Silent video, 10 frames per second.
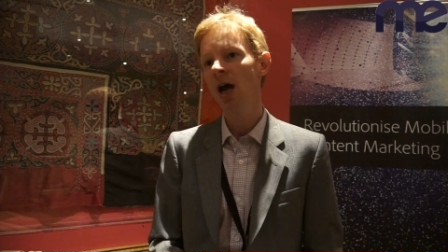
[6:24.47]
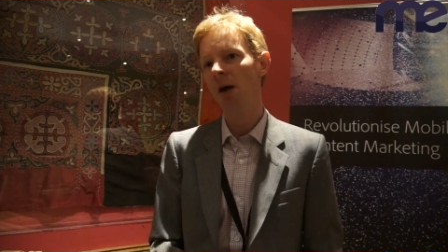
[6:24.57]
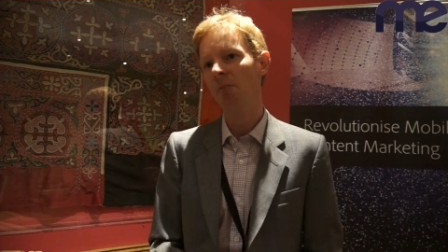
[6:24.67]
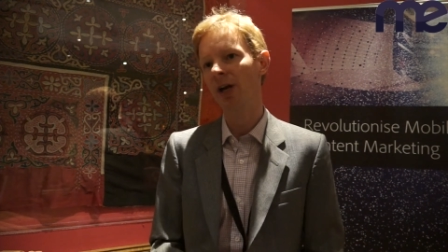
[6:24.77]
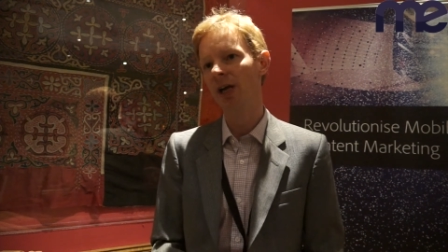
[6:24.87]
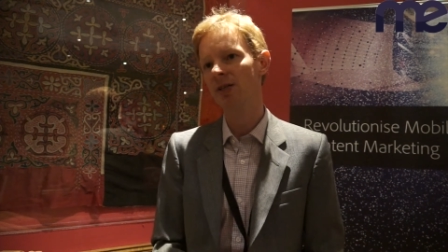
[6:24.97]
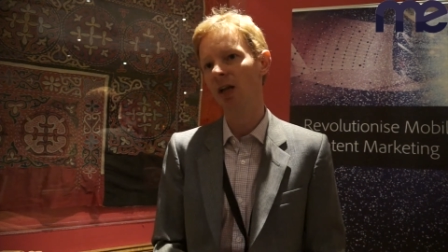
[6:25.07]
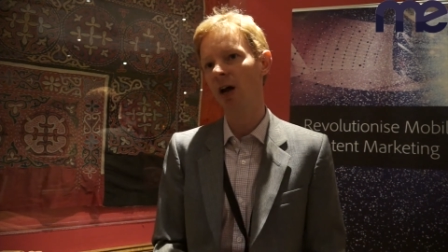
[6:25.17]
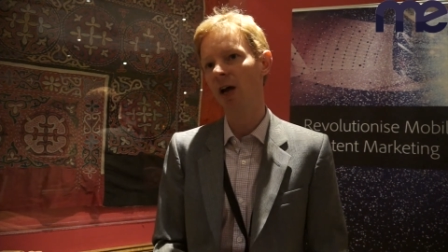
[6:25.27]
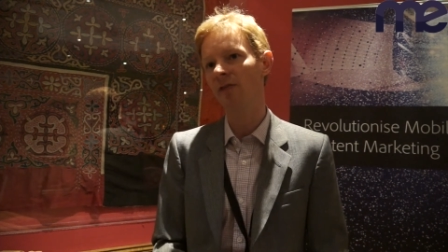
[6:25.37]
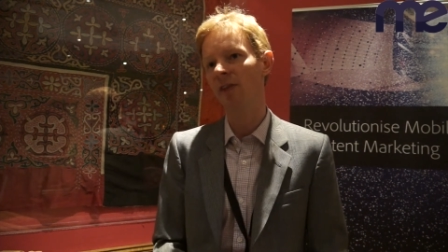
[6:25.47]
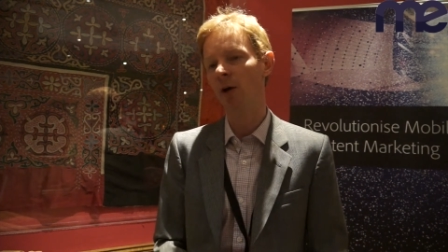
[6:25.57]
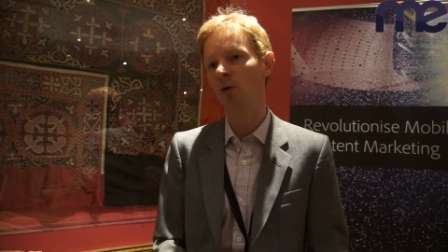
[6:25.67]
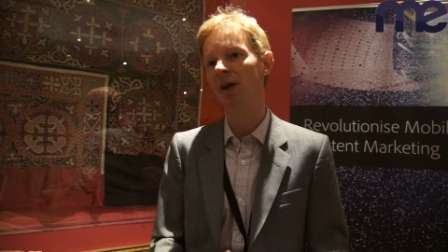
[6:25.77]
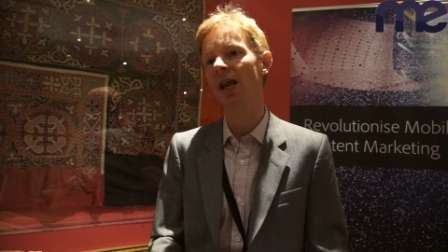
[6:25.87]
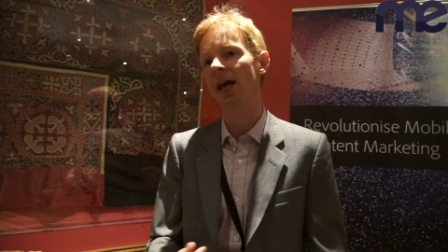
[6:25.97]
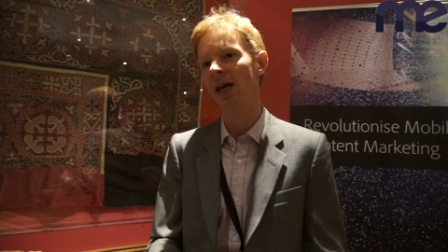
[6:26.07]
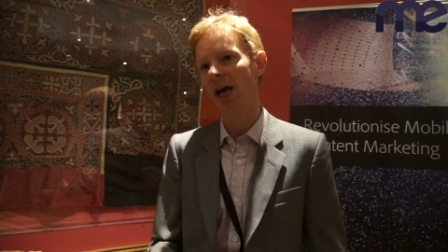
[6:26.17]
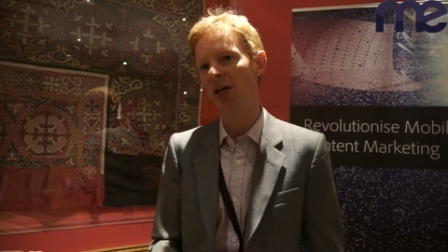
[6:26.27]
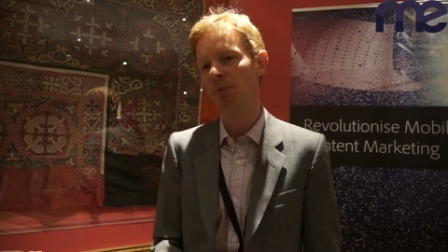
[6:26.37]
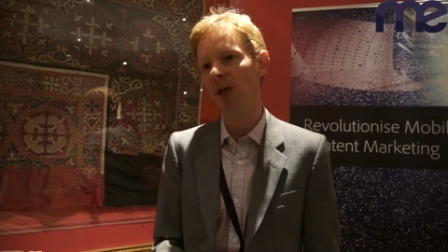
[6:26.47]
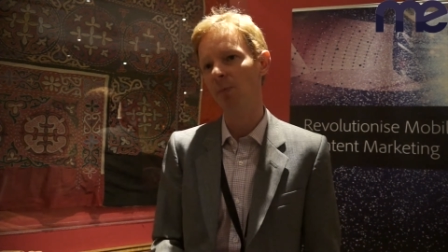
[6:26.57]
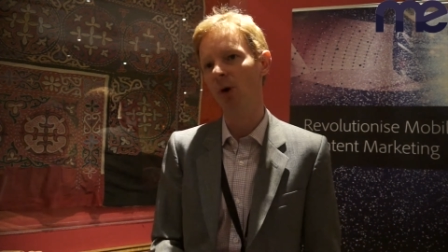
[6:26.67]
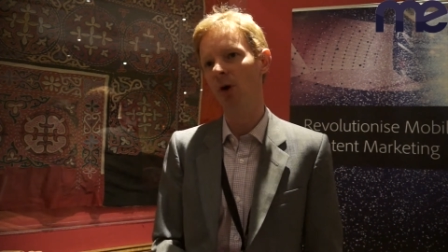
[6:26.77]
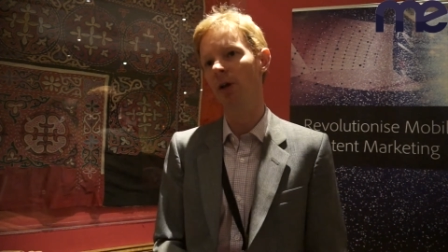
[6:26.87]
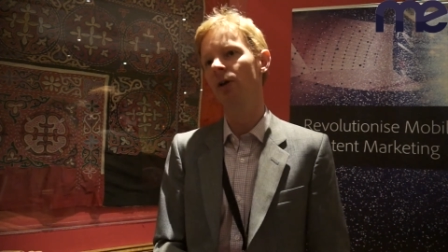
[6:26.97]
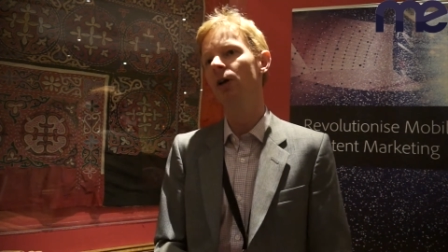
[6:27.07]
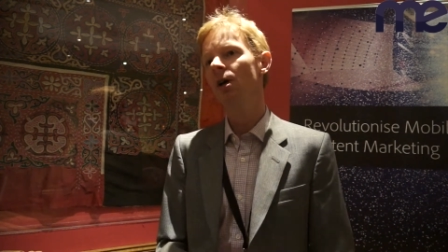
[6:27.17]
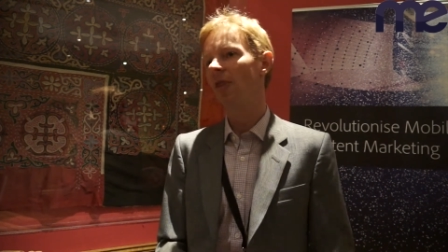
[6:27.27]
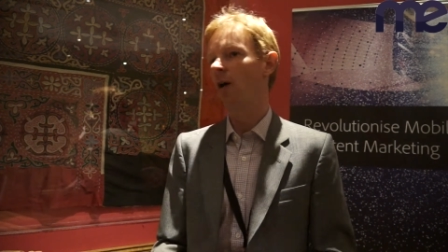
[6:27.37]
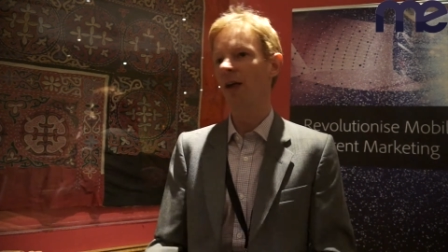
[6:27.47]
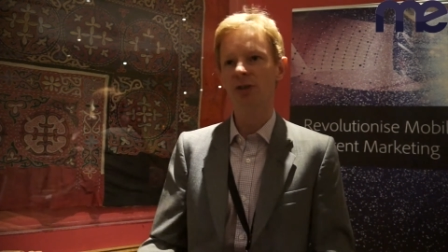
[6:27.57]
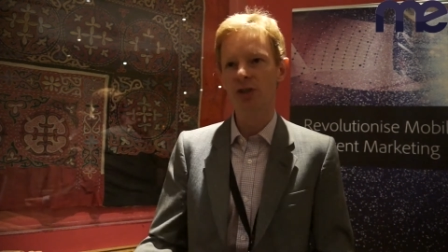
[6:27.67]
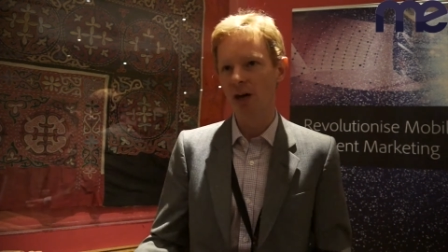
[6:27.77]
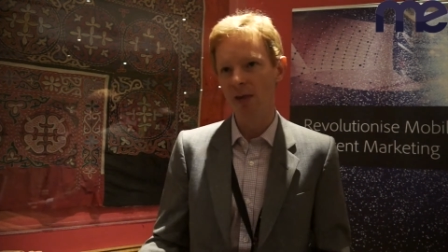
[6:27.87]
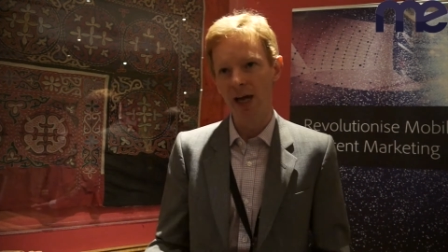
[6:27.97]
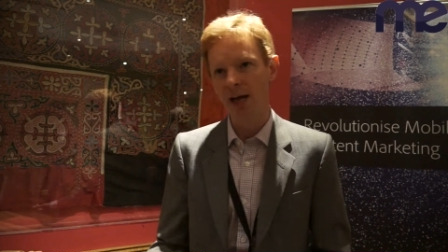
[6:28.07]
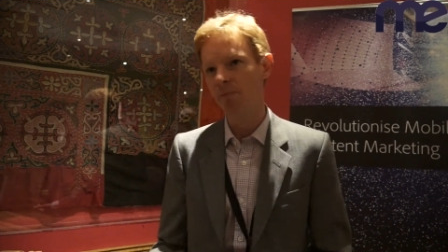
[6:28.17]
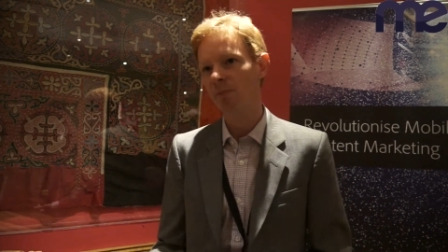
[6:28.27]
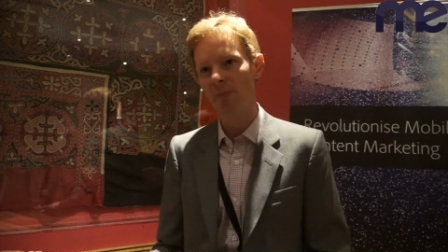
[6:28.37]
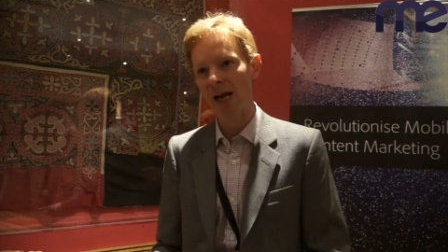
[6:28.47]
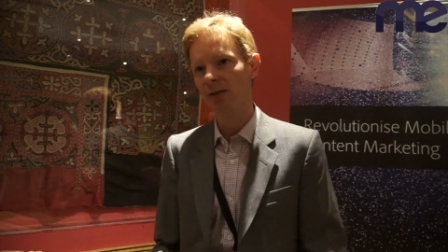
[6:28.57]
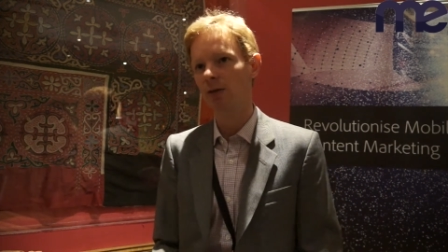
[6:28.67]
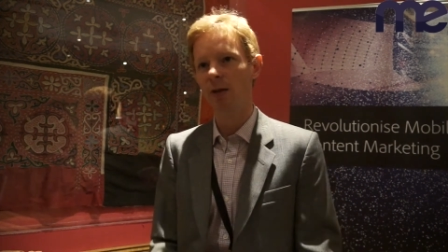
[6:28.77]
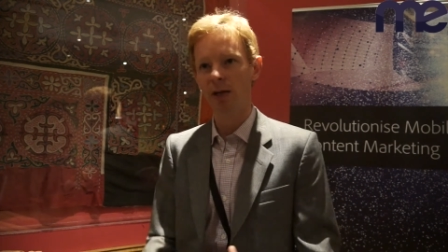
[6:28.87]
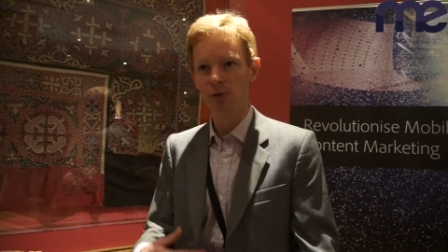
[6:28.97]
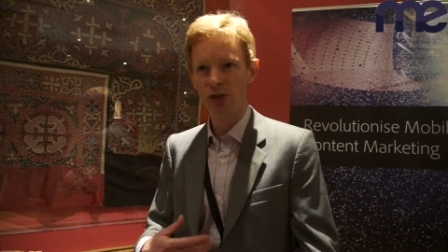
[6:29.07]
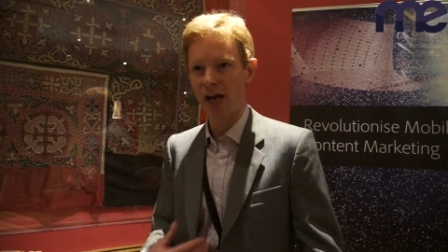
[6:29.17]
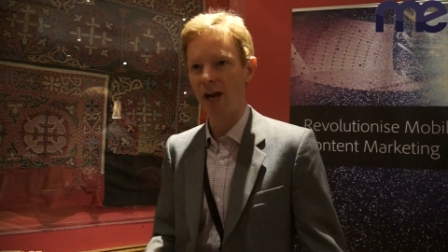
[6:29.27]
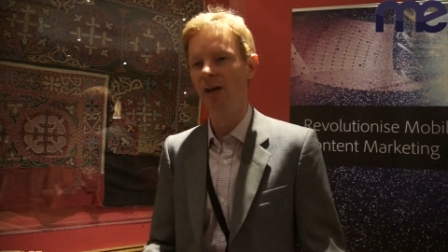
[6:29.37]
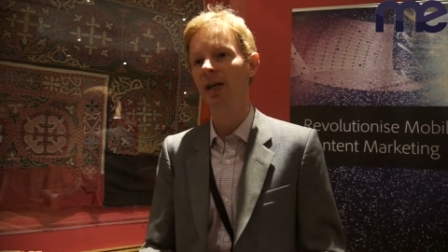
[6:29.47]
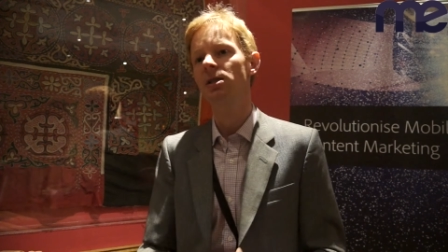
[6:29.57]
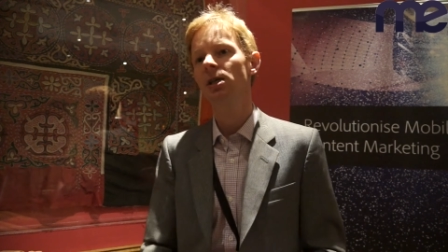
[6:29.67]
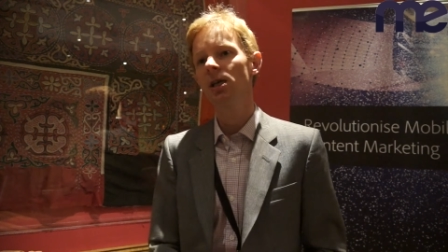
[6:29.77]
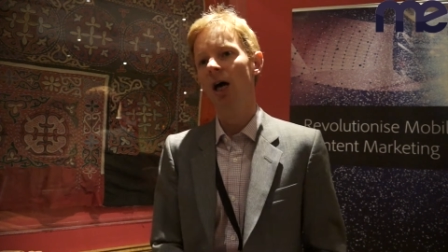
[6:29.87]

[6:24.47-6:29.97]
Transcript: and bring it to life and that will really engage people and they'll then show their mates or they'll share it